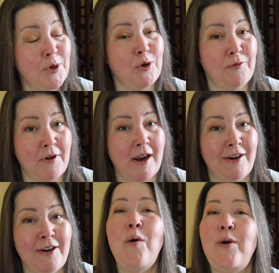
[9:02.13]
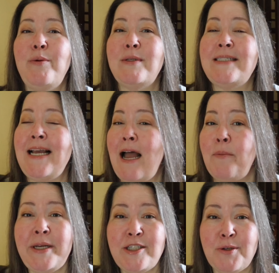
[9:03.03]
purifier. We will see
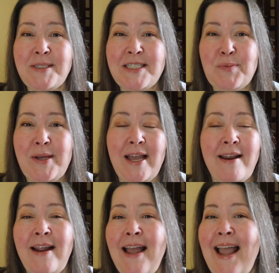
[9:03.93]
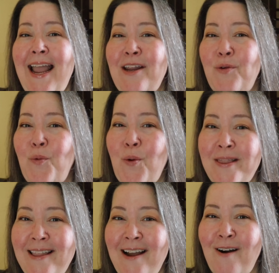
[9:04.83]
how many choices we get and
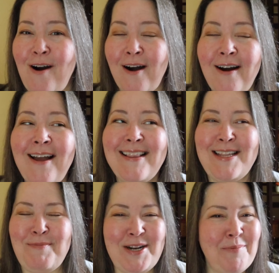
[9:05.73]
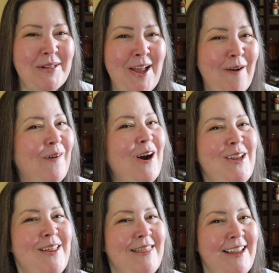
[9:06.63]
what they are. Let me know below. Are
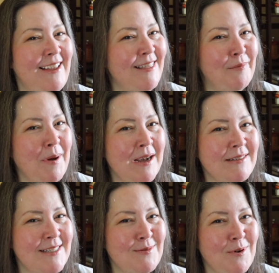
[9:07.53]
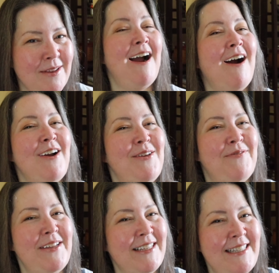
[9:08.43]
you thinking the box is worth it? Are you
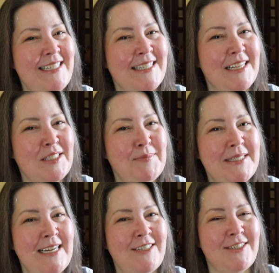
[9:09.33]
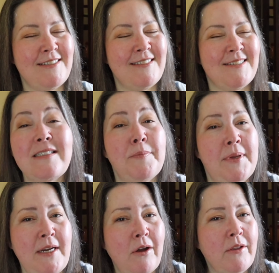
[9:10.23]
feeling these customizations?
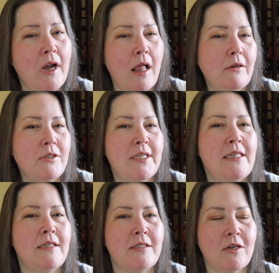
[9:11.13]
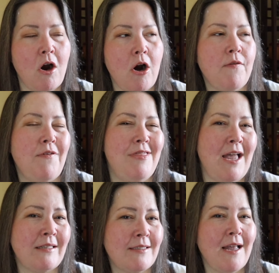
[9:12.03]
Depending on the colors in the scarf,
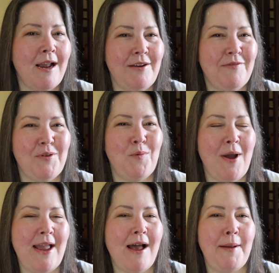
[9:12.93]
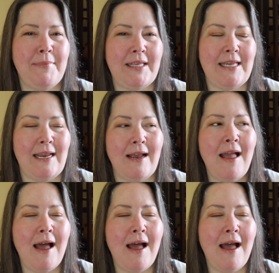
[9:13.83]
that's kind of the way I'm leaning.